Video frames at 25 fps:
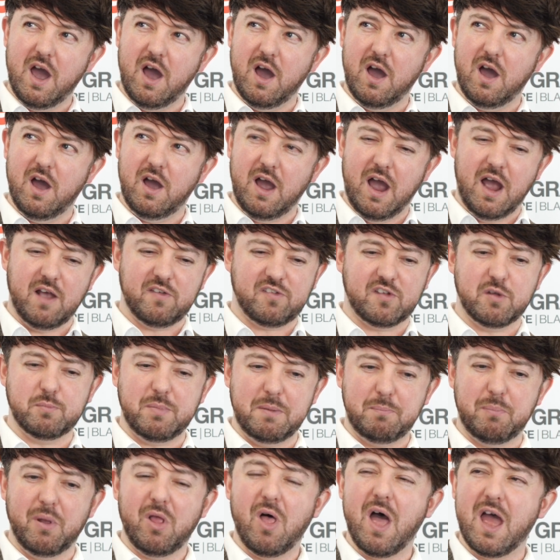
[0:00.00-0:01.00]
has to
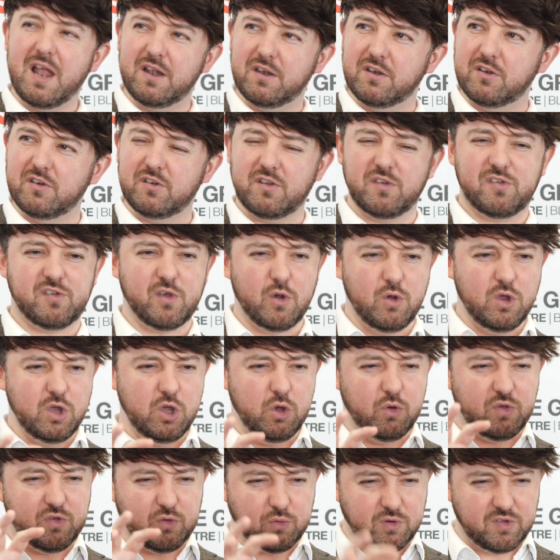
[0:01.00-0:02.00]
be planned. So
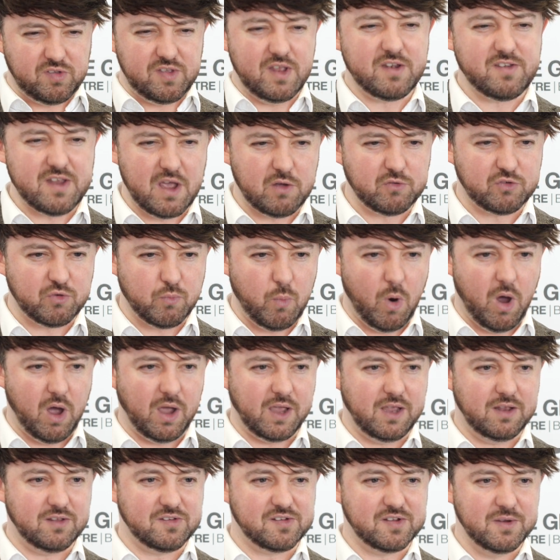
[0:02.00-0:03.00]
you sort of sit down to
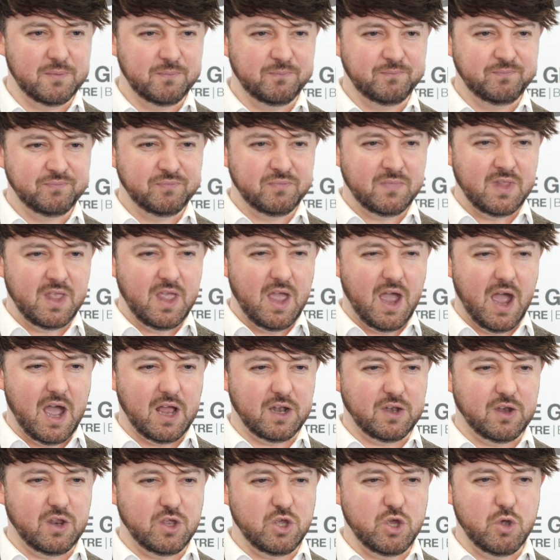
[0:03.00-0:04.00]
write,
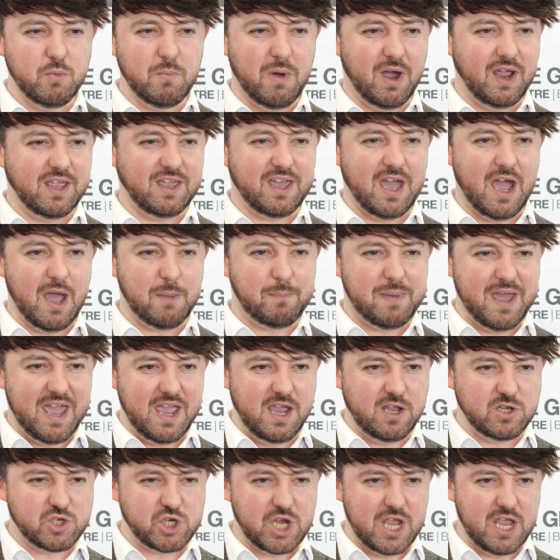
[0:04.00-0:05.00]
And you might get a
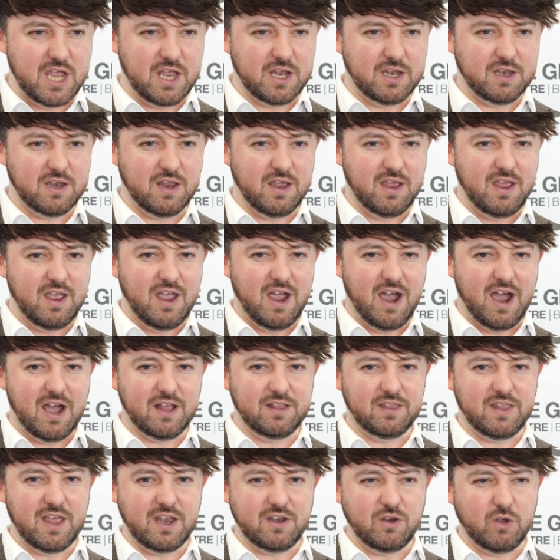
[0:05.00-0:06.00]
page in,
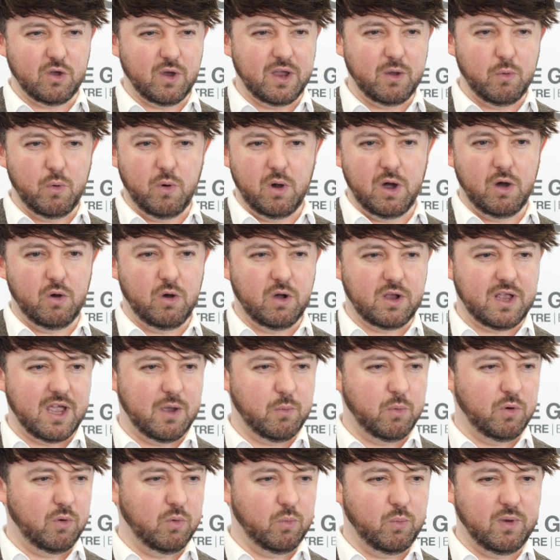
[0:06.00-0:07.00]
and then you're going, well,
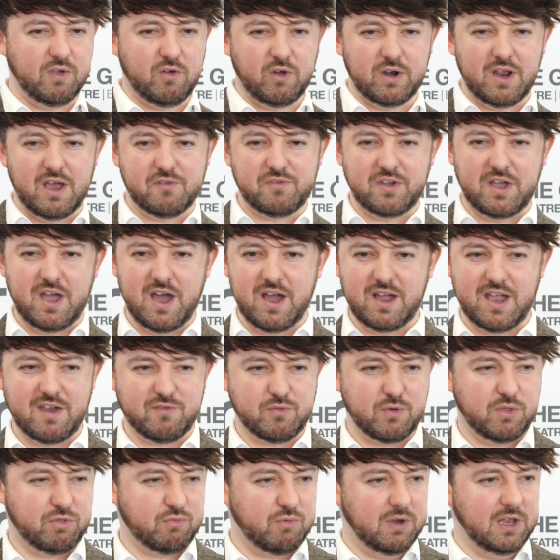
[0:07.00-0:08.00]
okay, well, we've got to have a gag
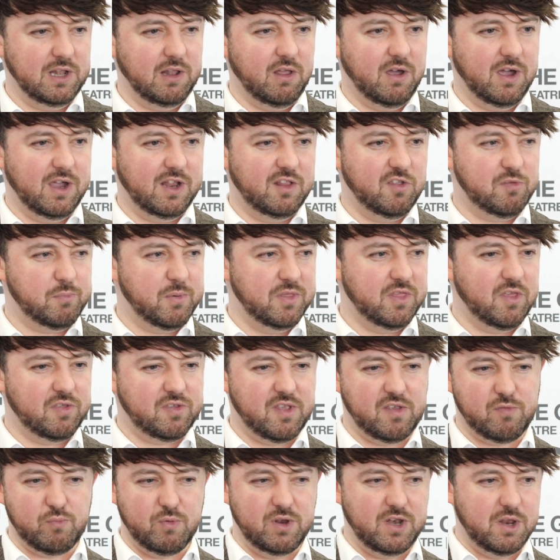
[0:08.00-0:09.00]
every 3 lines, but there's
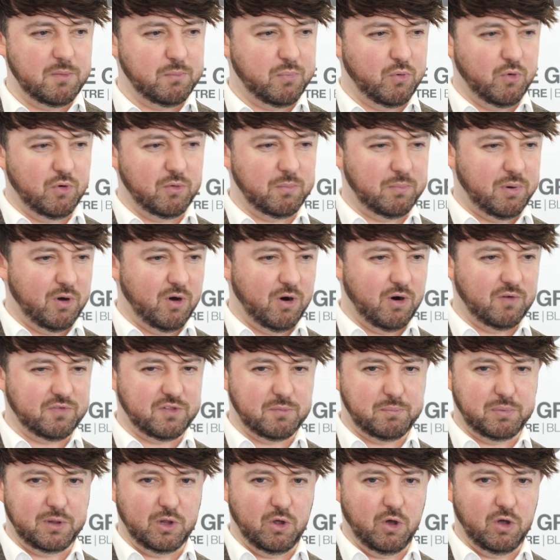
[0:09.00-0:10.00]
this really important part of
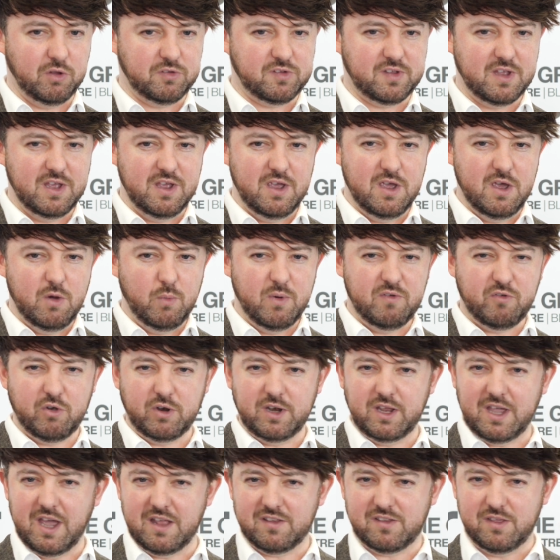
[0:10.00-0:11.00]
the plot. We've
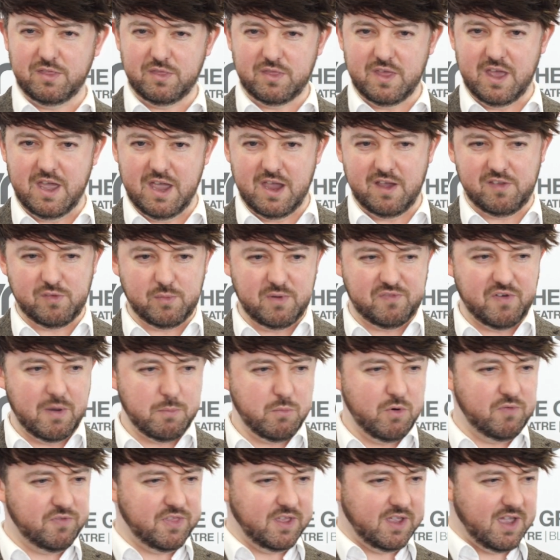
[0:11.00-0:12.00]
got to get to there. So if I
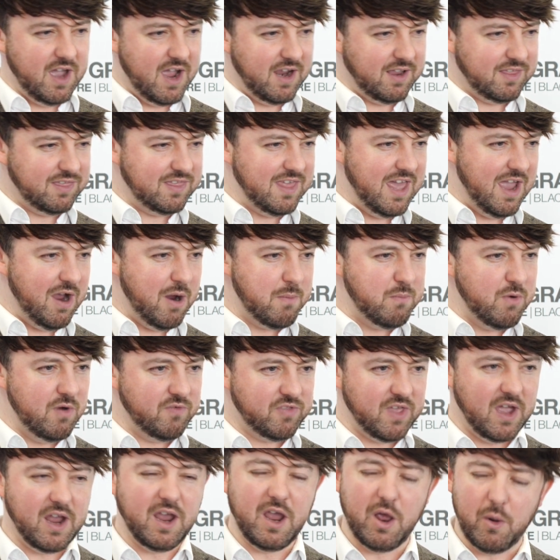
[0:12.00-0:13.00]
move the gag there,
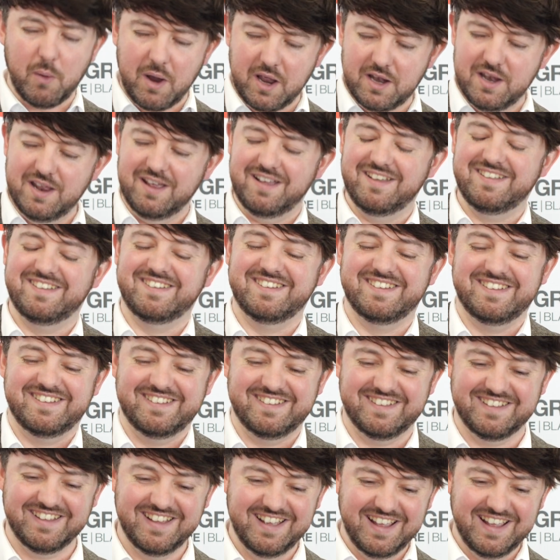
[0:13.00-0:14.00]
the